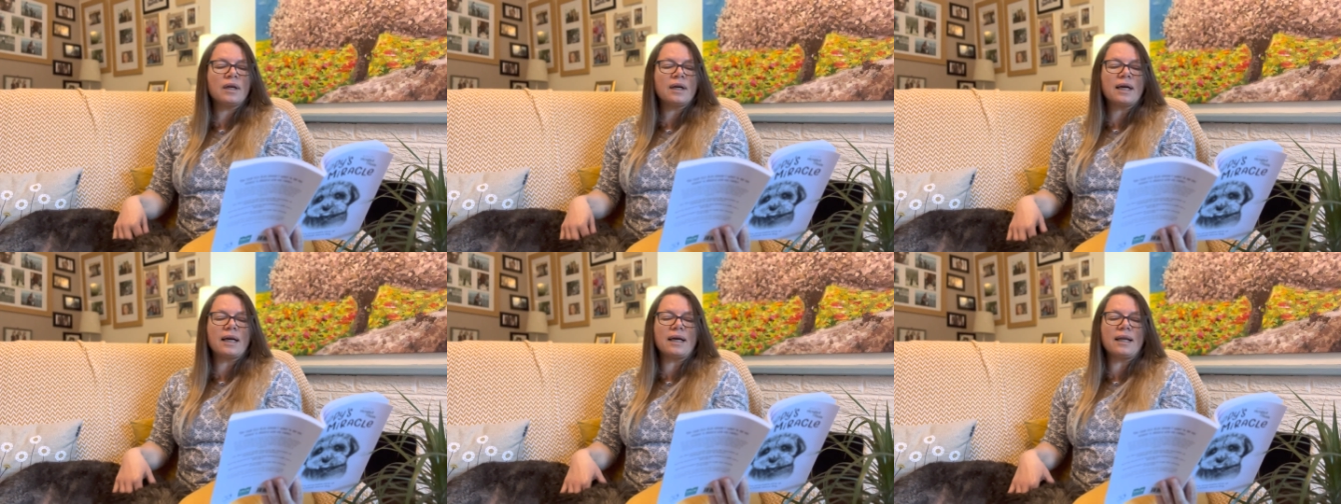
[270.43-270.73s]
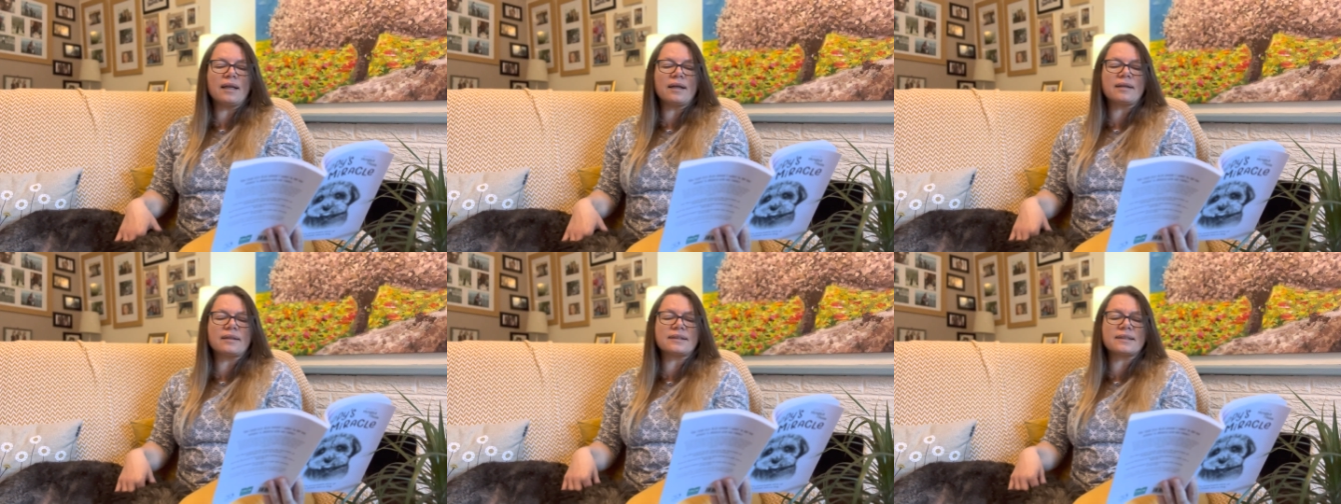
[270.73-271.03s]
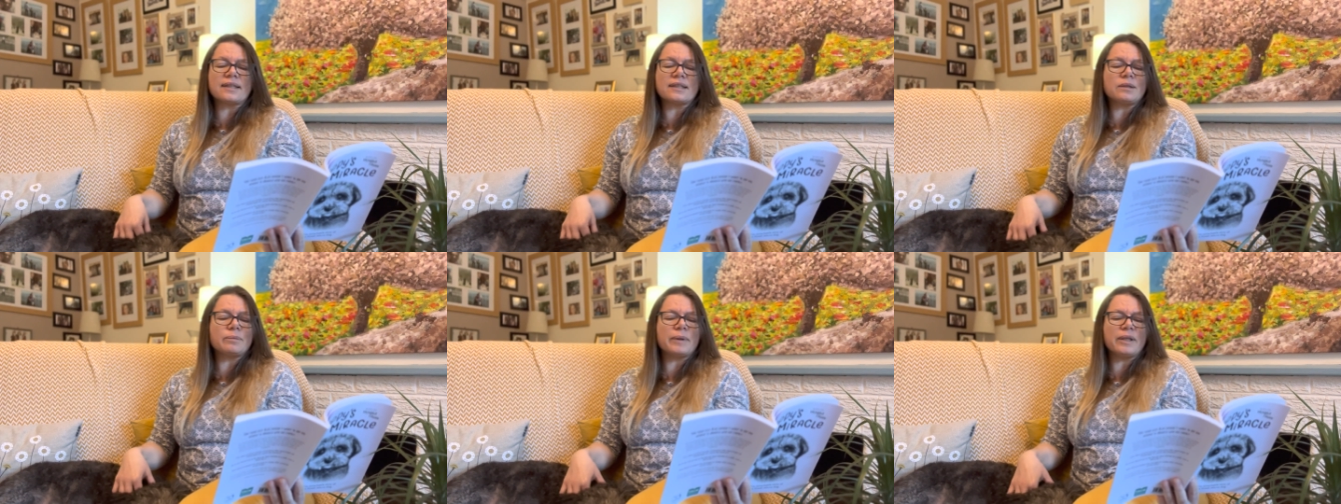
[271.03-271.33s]
Alex
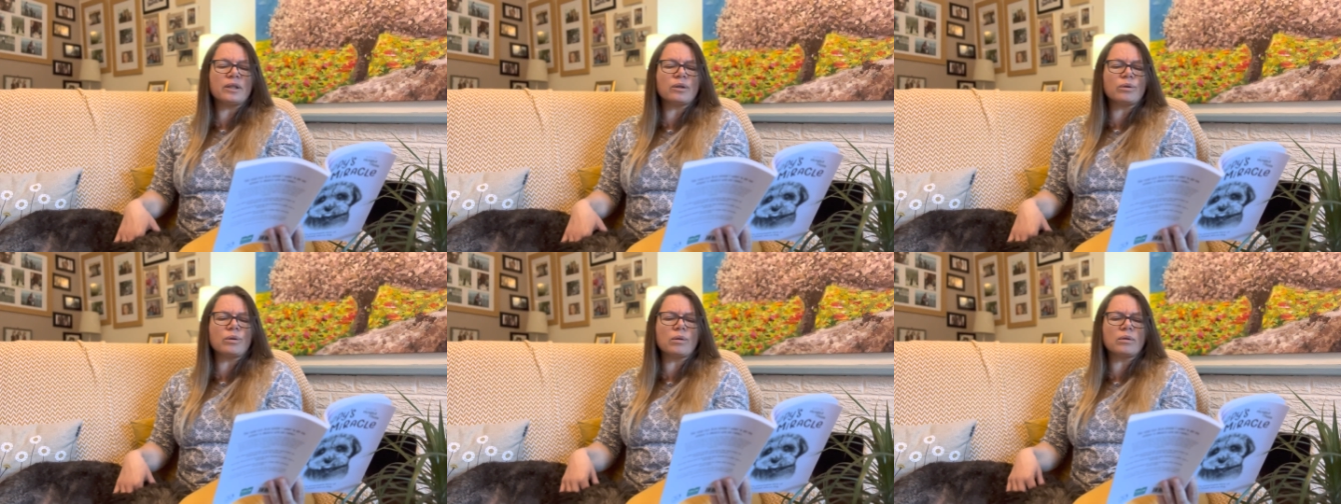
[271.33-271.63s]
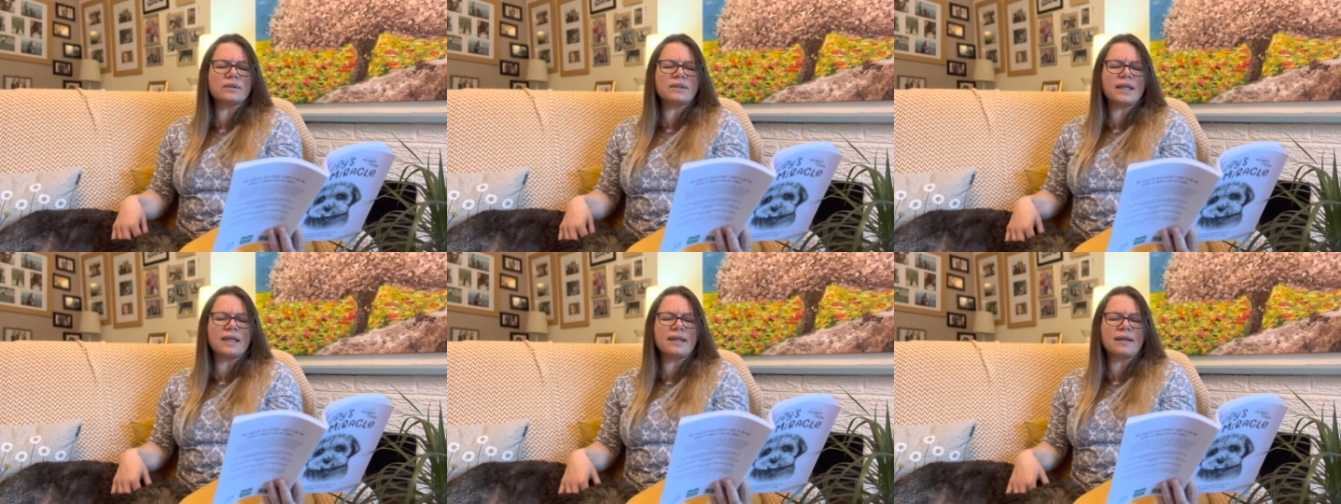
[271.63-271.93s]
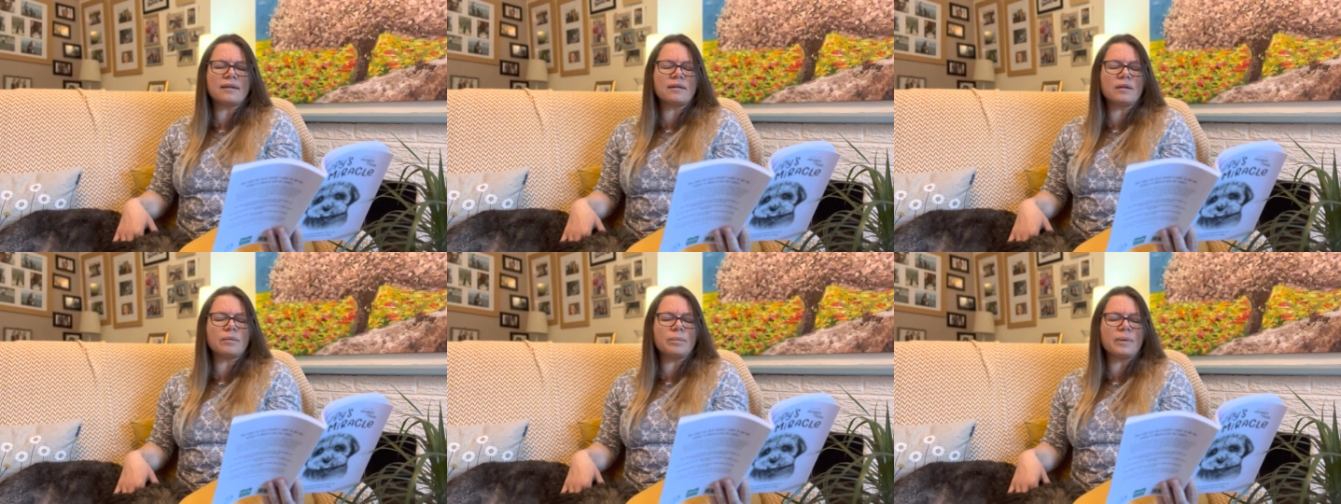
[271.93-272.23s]
had been all day
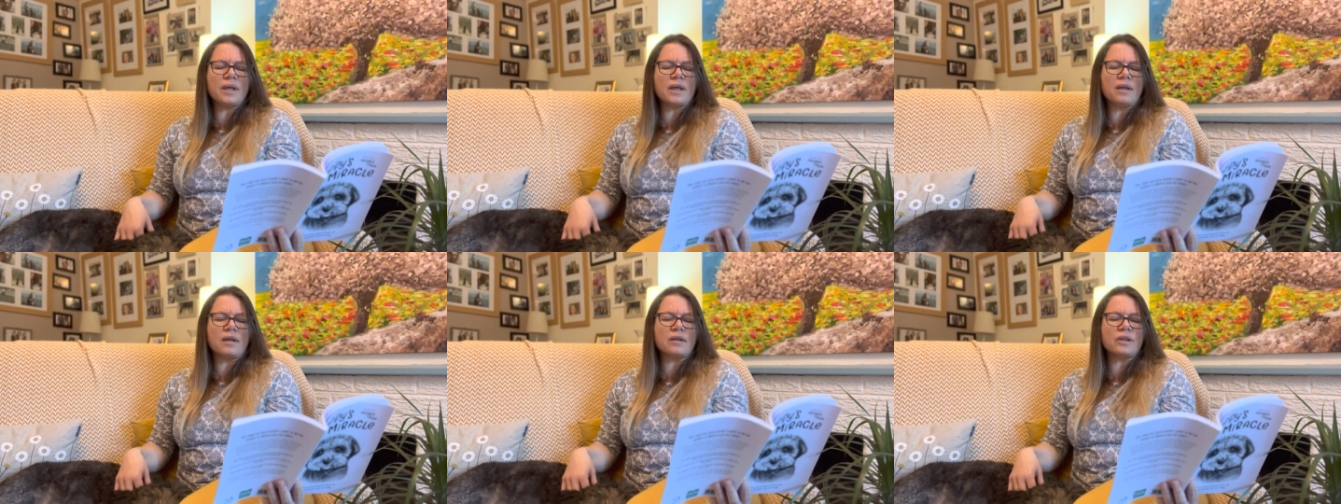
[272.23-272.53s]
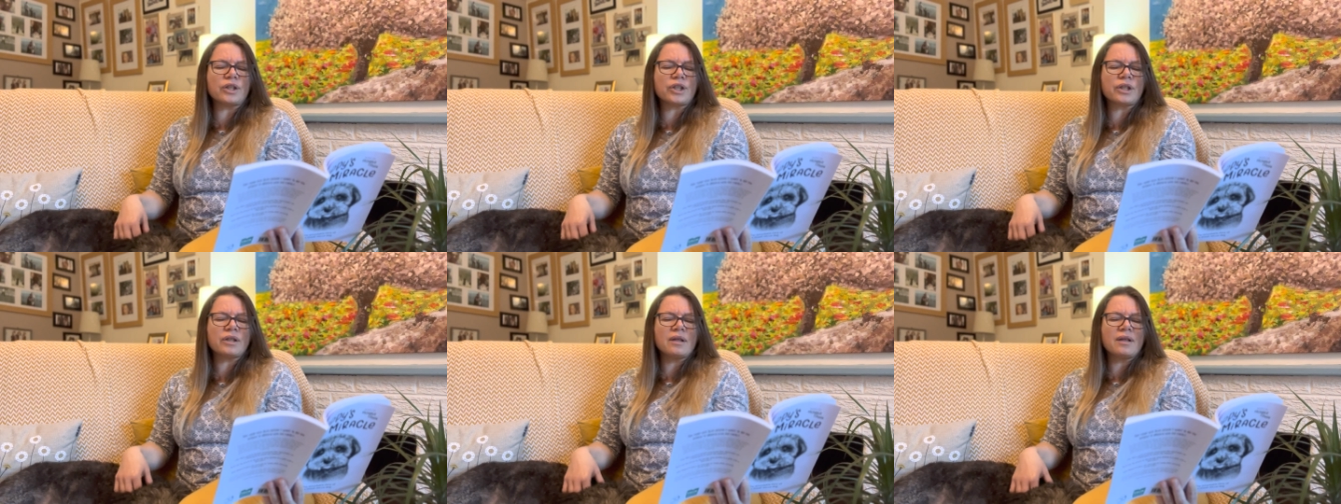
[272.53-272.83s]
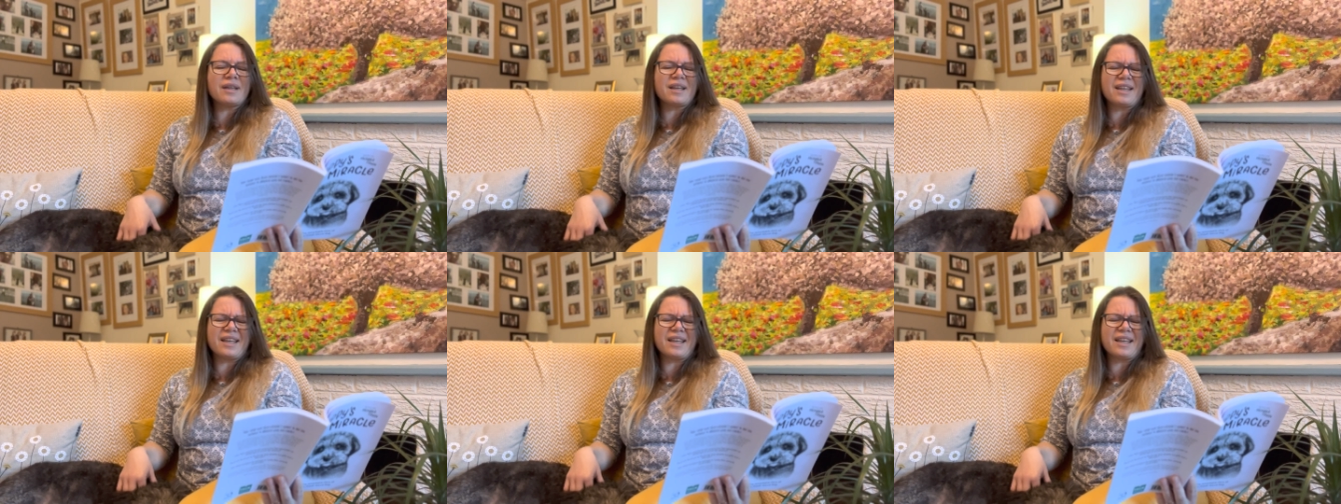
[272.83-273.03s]
at the beach,